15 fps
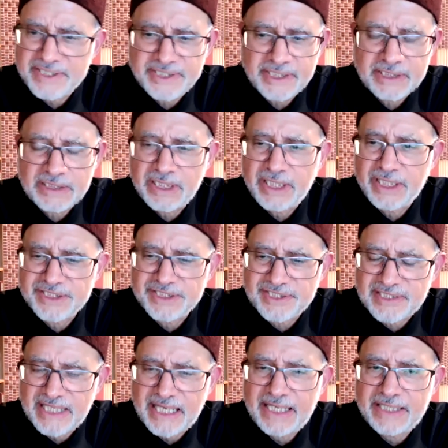
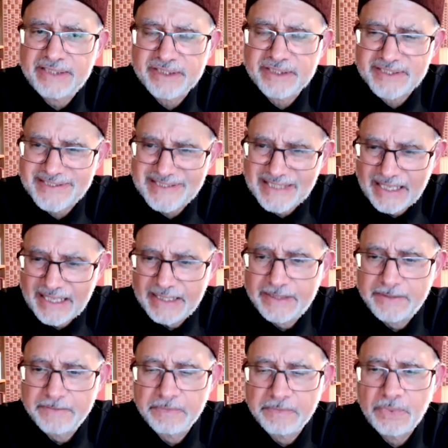Basically, it stayed the
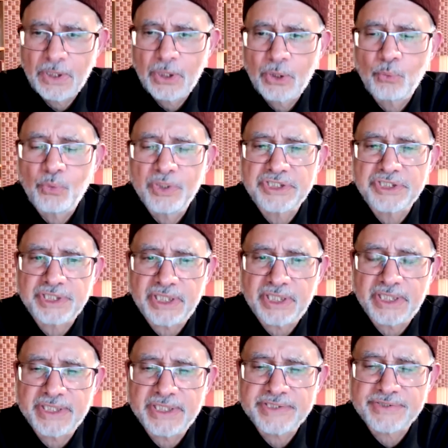same, which
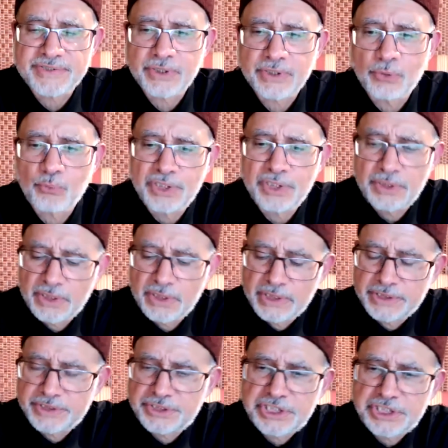is
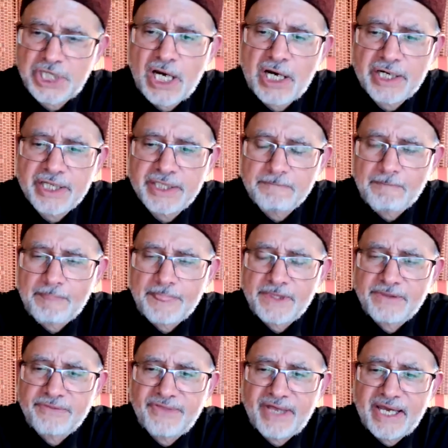we charted
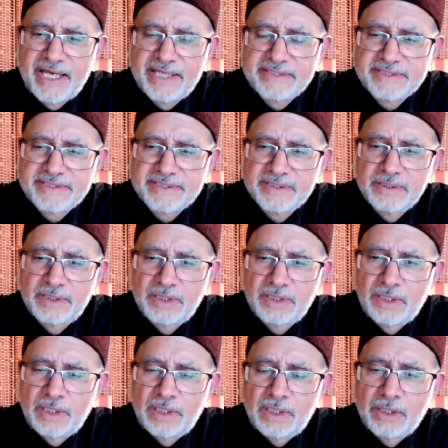that
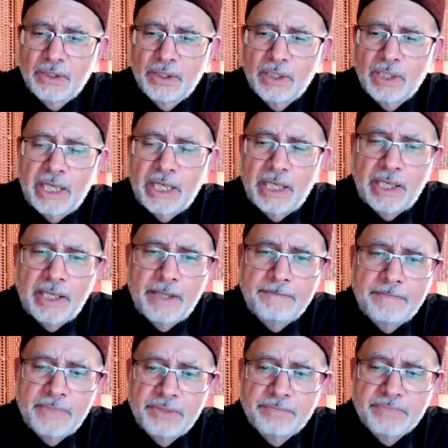
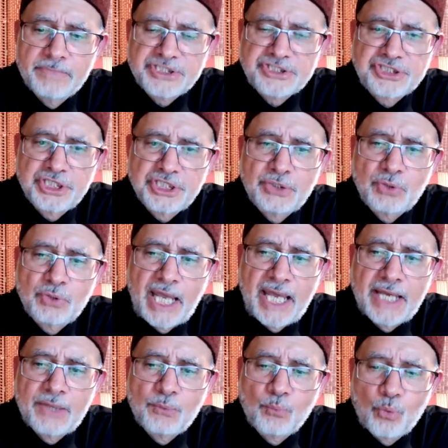a masjid
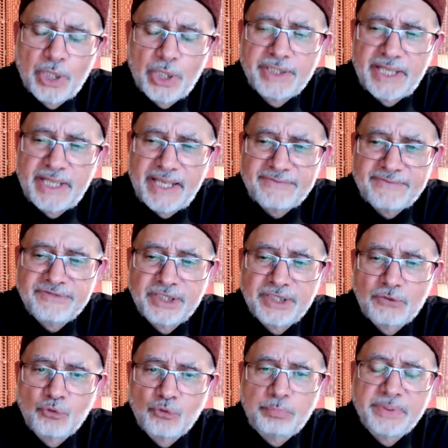had one
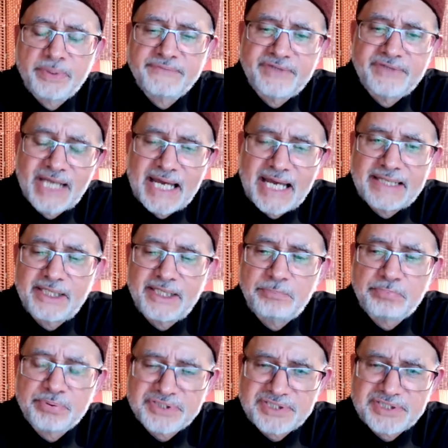ethnic group if
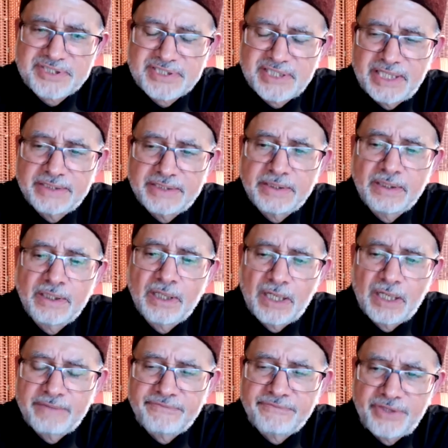90%
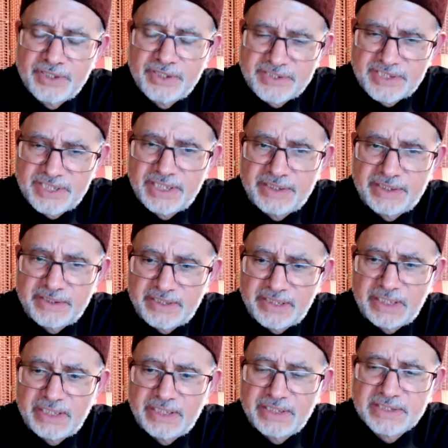of the
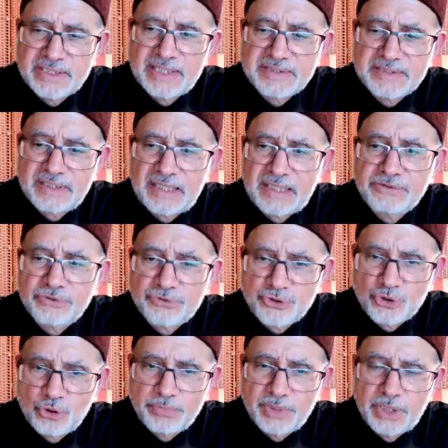attendees at
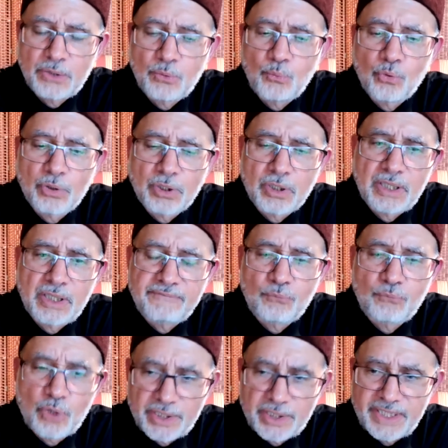Salatul Juma
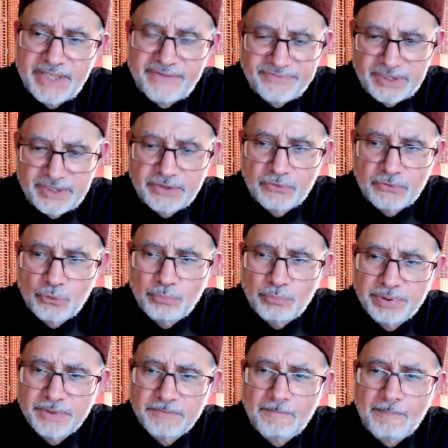were of one ethnic
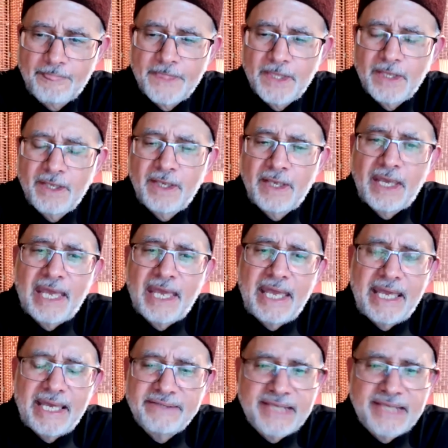group.
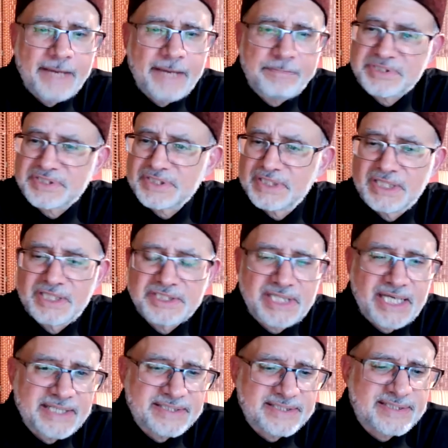And that
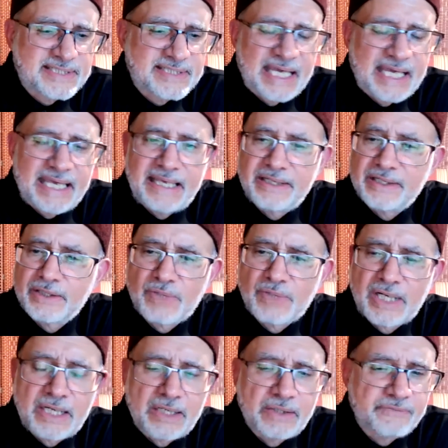percentage has stayed
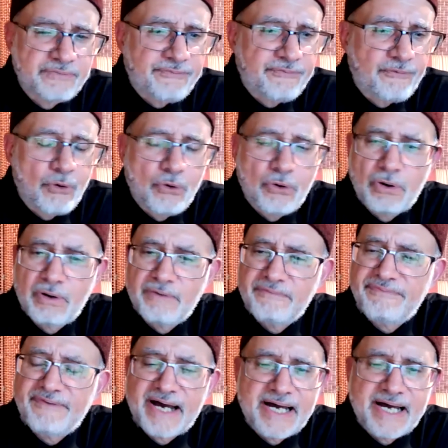around
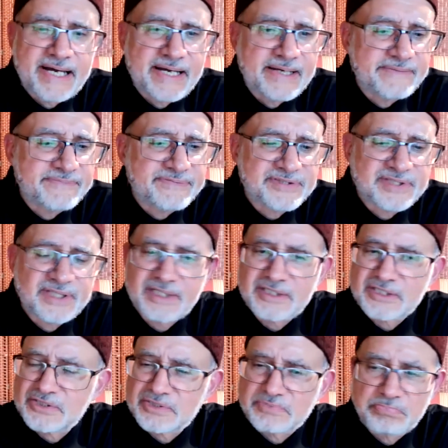4, 5,
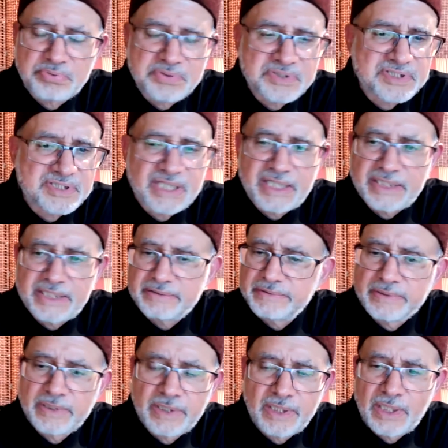6%